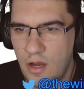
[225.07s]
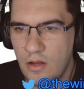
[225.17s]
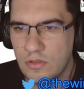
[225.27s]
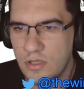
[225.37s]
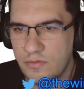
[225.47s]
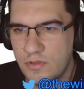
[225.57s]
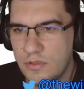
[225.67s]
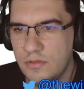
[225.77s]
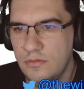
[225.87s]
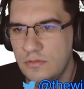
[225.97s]
I'll
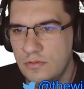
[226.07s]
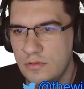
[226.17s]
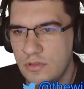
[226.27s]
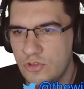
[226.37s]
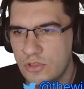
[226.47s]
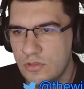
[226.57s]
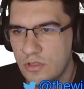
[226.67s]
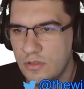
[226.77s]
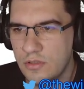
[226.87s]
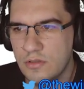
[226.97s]
cover uh,
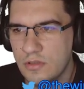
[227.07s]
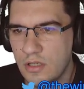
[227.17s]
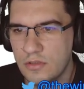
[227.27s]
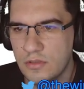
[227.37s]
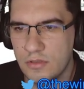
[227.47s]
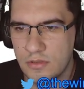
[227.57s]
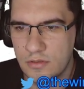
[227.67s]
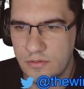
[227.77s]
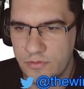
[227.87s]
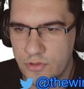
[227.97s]
JSONata in other
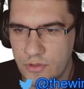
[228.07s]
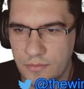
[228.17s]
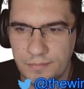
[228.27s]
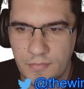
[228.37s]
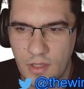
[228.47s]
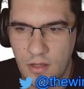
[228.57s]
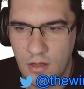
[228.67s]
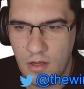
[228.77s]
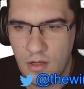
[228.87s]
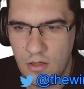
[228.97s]
video.
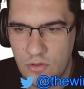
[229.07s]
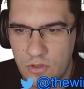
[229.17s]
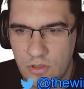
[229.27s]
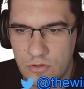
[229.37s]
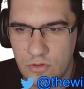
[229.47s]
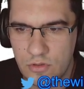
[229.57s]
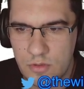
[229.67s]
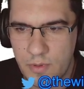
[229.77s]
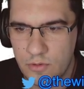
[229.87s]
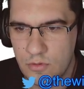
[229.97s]
We can also
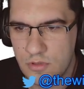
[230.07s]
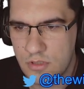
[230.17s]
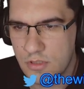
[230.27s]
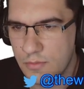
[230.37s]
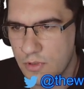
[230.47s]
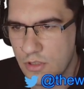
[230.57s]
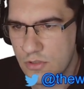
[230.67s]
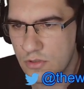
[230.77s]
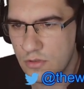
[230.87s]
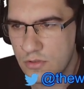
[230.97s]
display to the system
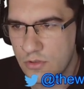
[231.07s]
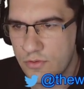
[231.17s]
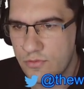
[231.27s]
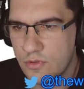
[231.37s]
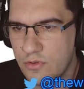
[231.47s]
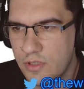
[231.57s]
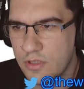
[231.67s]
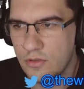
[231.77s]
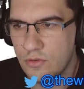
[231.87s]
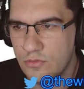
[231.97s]
console, so if you're
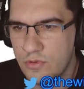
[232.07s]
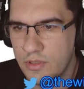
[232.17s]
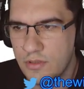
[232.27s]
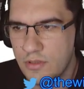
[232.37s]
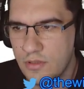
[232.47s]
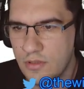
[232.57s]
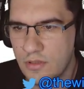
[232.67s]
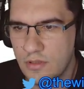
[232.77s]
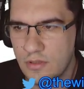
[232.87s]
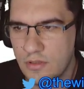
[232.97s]
running Node-RED
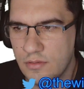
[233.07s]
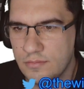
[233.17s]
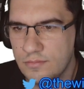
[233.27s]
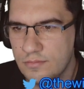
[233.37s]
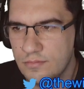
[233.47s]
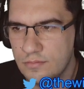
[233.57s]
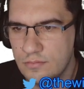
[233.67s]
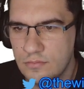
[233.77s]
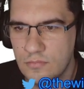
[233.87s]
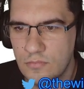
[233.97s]
uh,
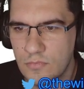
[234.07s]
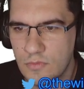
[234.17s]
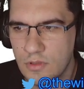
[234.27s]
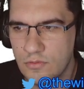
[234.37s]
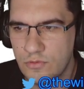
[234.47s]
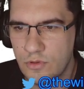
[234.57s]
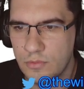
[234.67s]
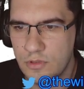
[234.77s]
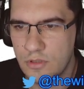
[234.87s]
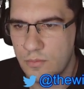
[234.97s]
from
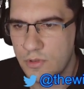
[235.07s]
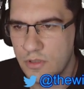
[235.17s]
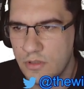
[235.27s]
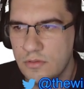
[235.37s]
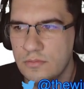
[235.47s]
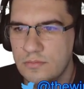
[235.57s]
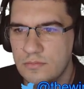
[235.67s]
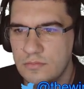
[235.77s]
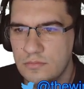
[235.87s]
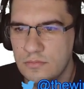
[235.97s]
the terminal,
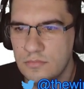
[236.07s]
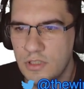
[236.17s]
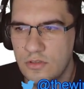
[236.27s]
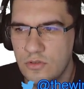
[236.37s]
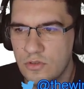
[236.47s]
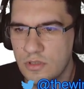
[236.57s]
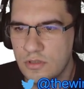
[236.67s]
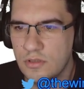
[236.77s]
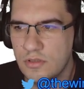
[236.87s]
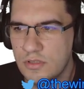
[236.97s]
then you
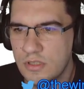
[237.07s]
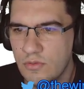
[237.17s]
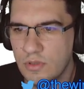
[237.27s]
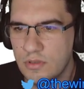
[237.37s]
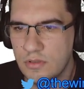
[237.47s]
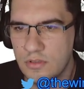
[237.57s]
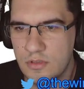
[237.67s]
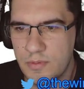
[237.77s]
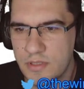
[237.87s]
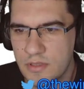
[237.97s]
can uh, see what
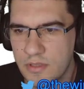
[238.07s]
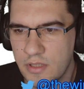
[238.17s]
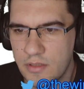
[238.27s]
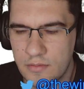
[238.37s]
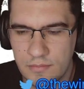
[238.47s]
displays in there.